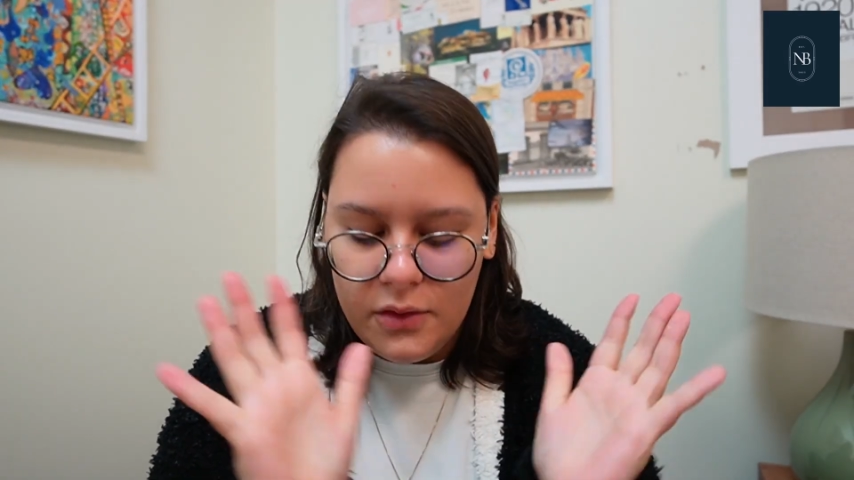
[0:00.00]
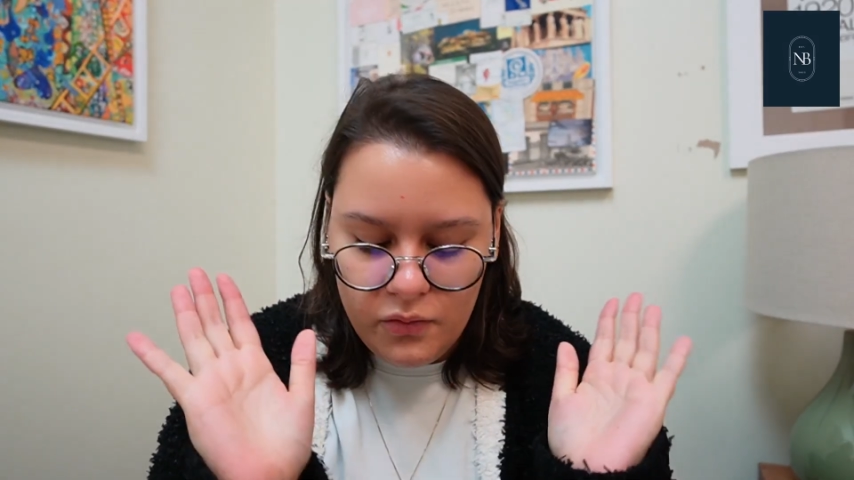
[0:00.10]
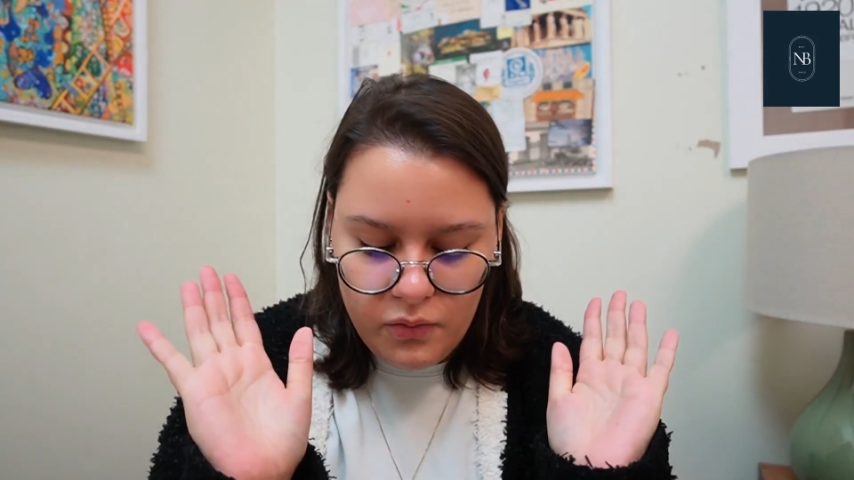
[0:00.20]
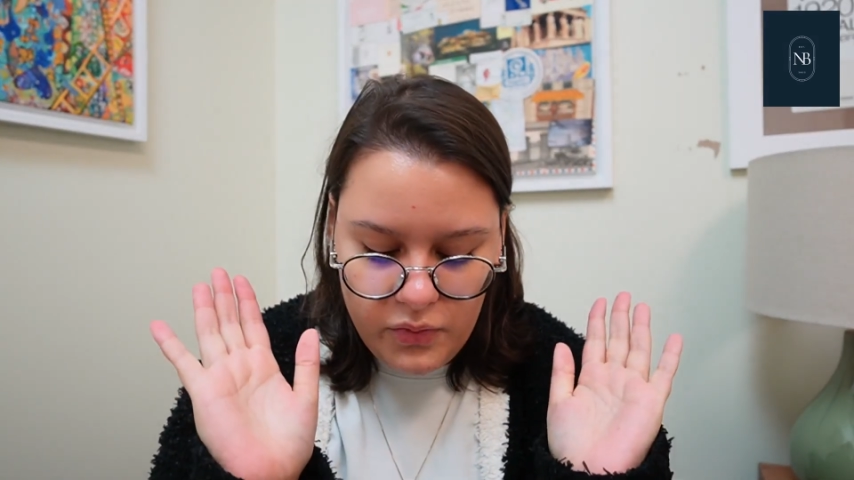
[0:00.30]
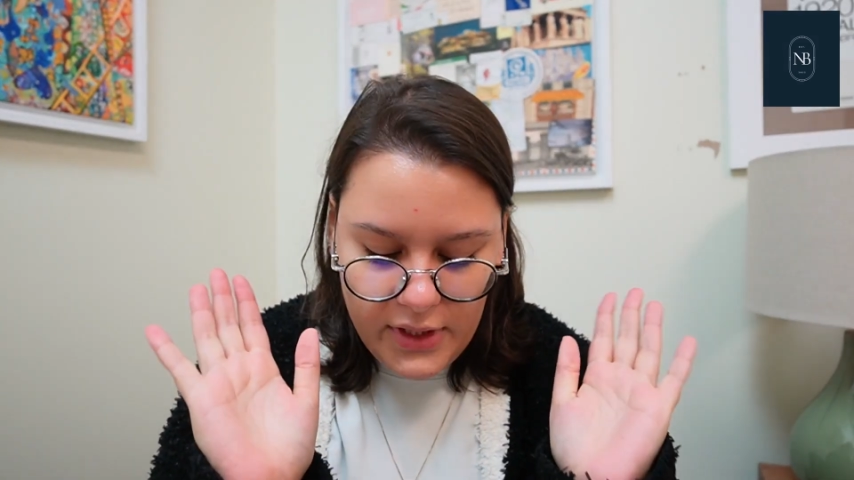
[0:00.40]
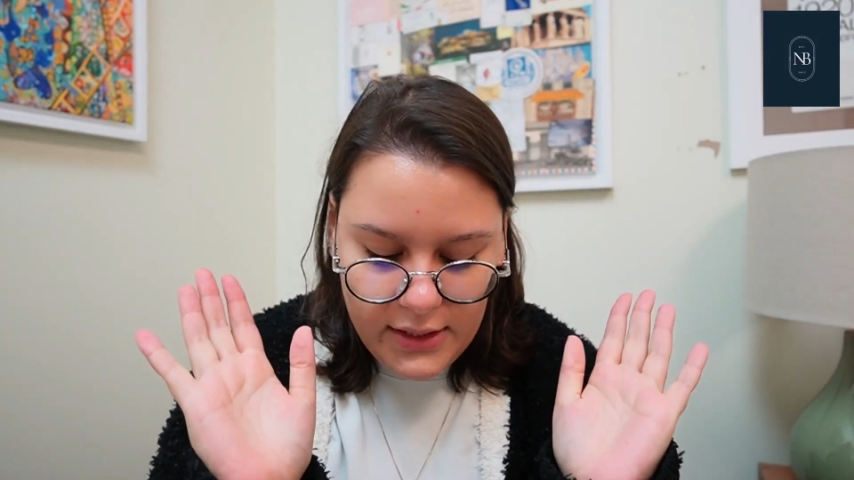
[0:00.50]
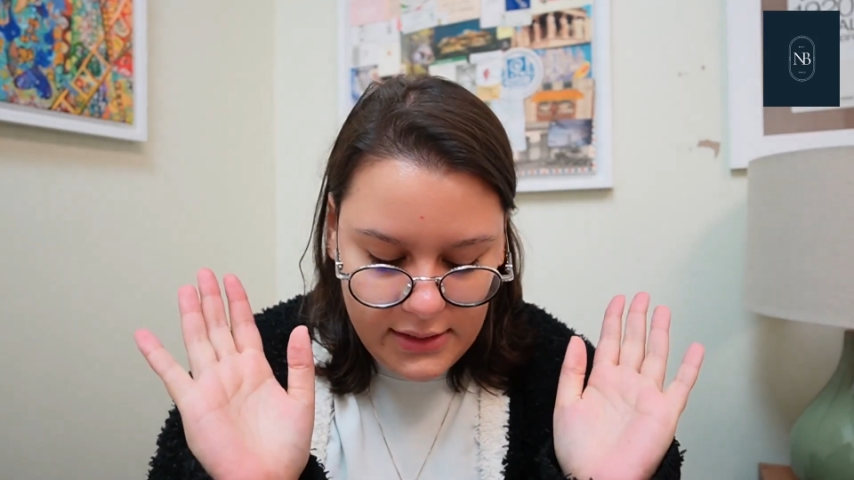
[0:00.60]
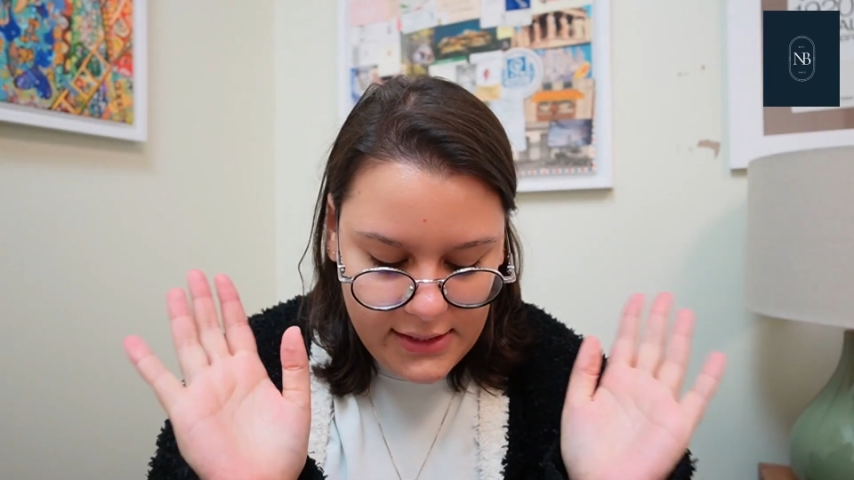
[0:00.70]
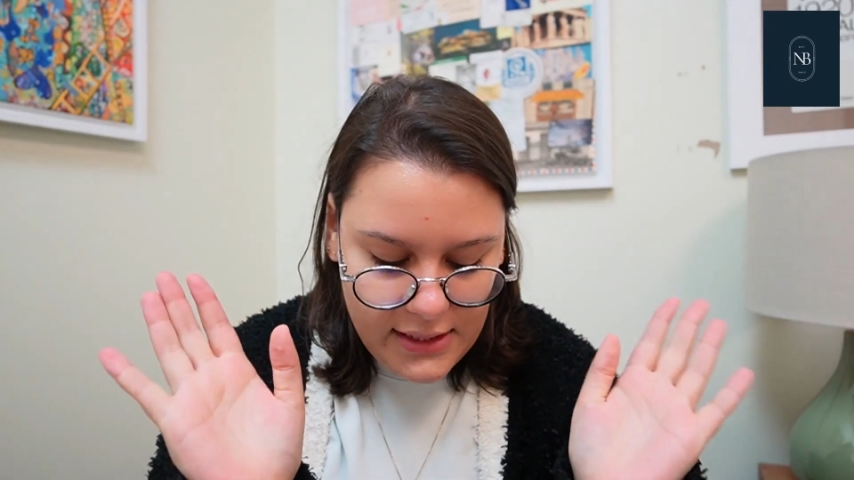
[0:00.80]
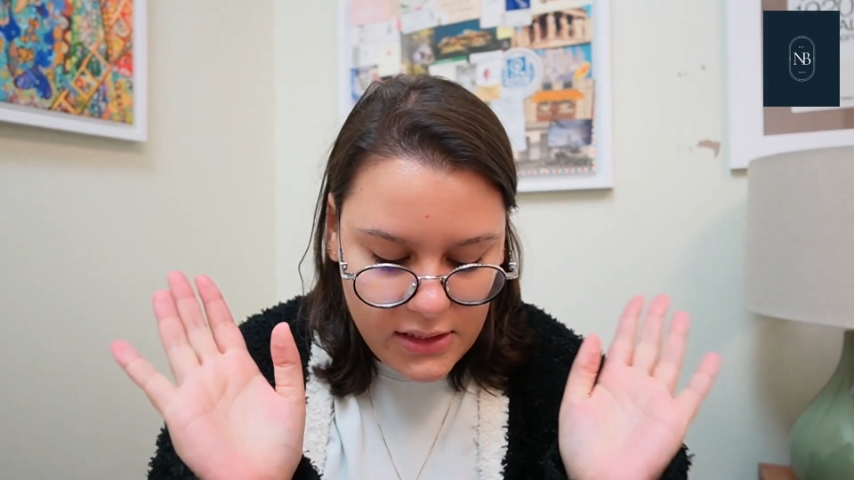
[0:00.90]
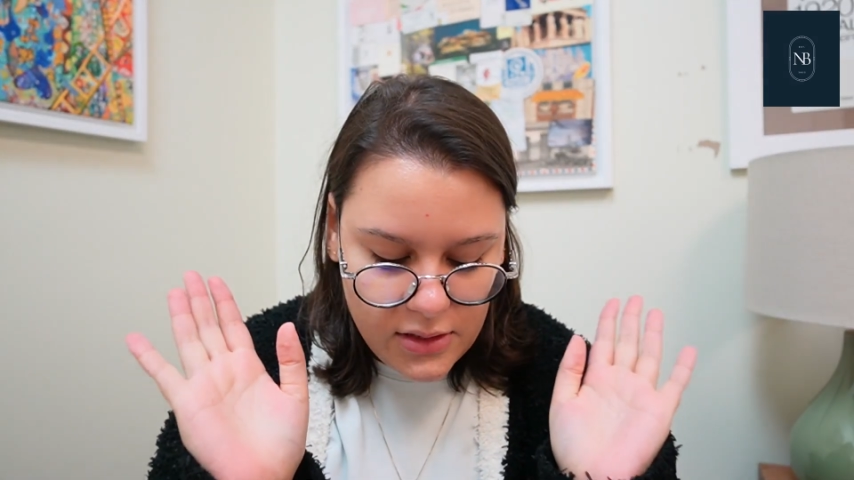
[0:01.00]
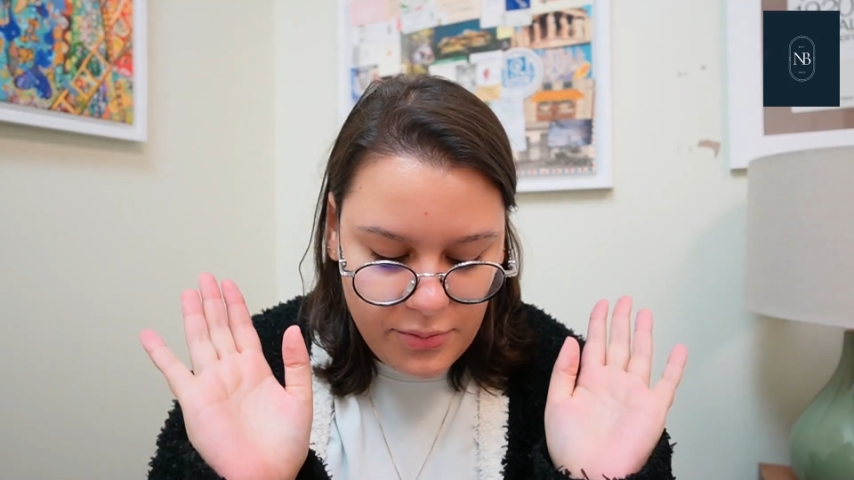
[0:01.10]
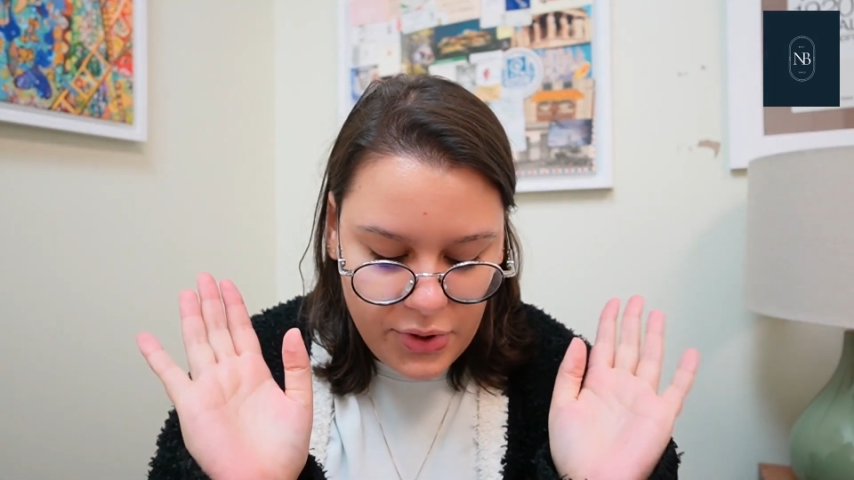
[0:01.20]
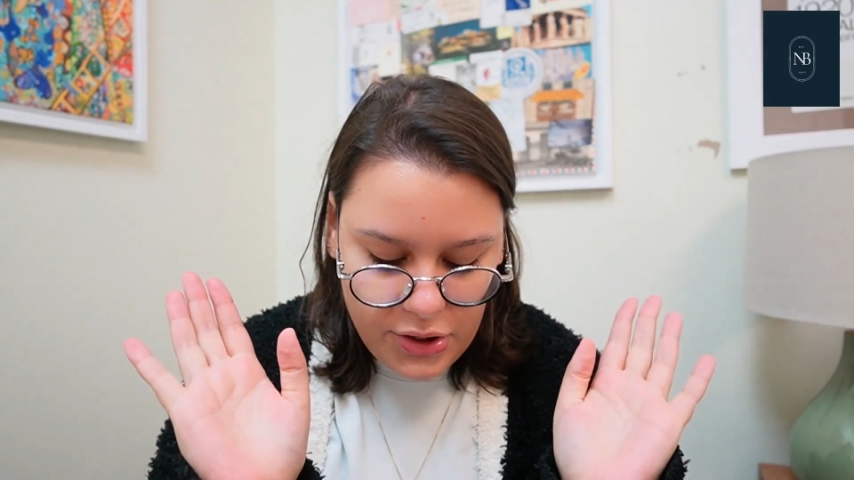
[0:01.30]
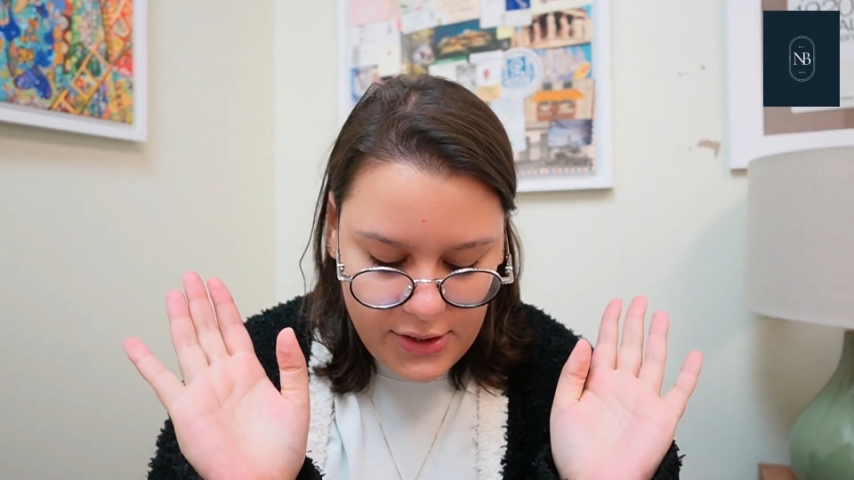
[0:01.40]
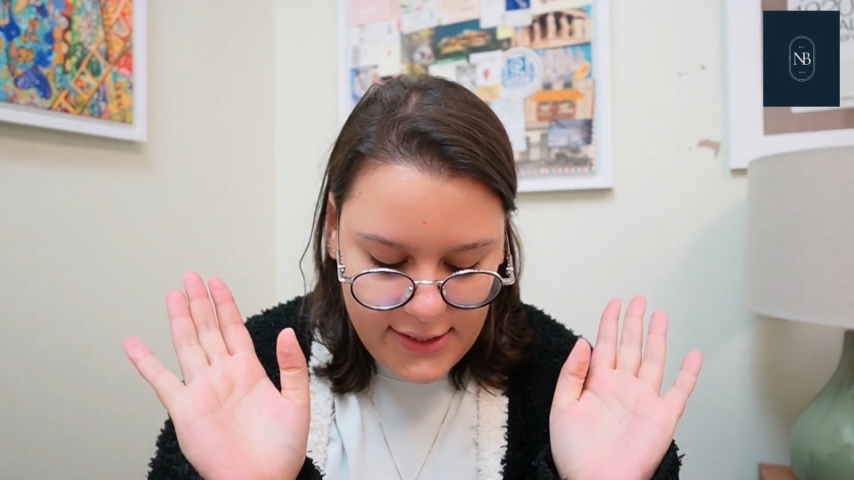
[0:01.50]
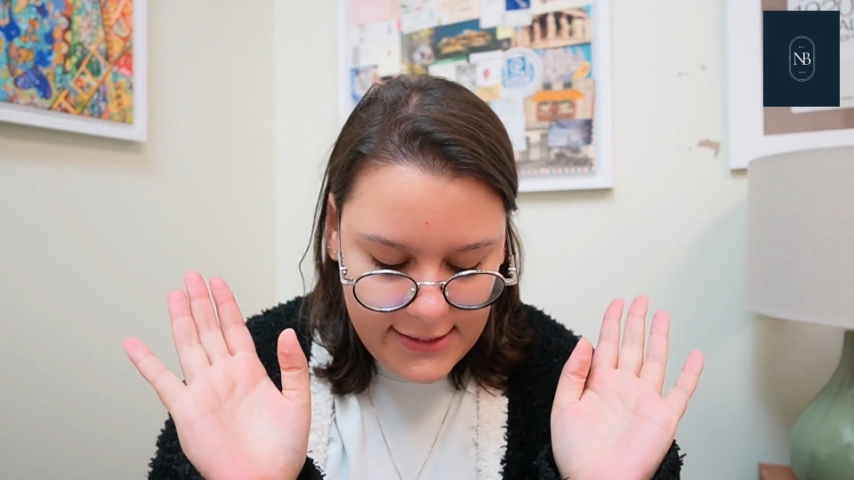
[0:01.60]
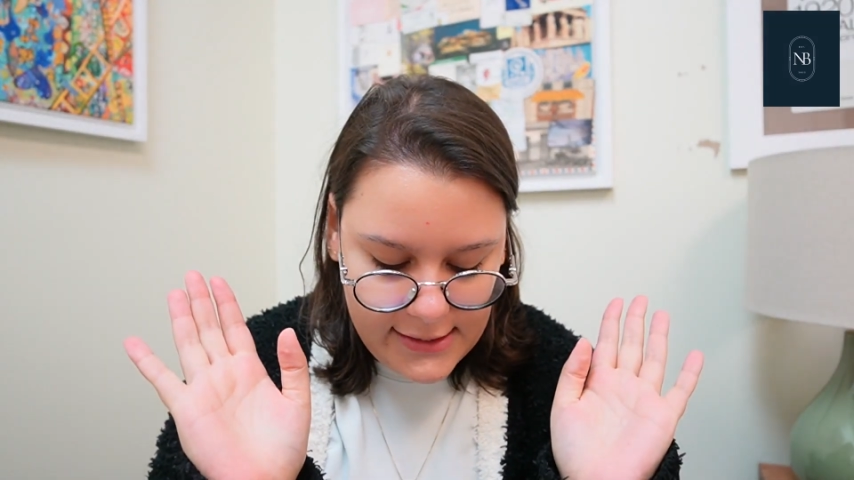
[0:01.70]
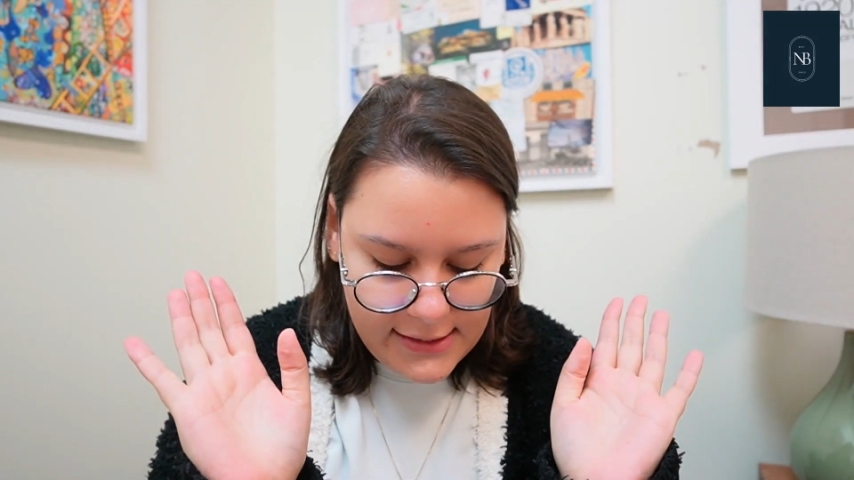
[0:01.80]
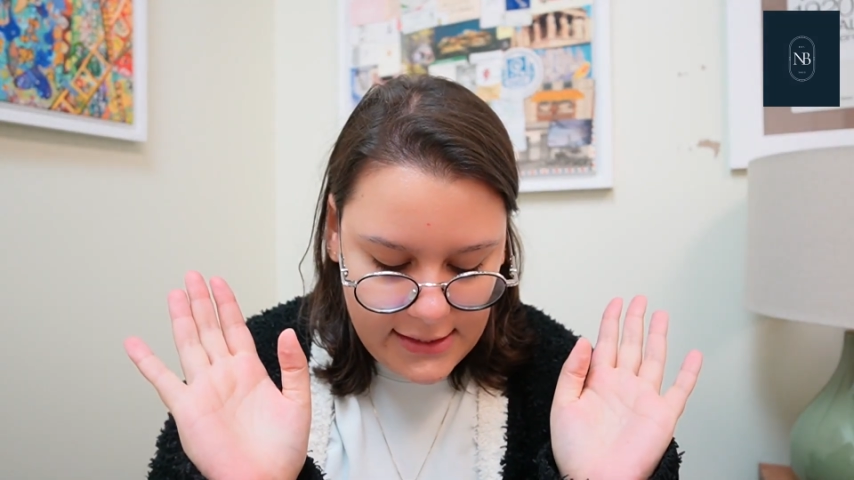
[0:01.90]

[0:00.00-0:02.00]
recent purchase